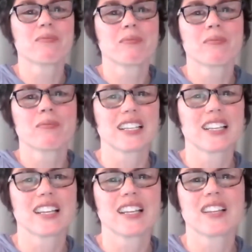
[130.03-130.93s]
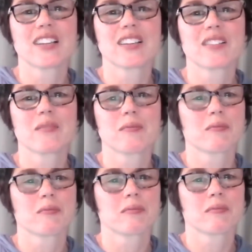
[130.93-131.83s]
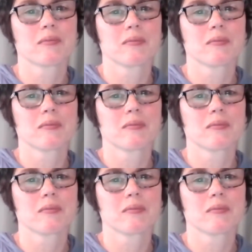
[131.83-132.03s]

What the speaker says: Nothing is said.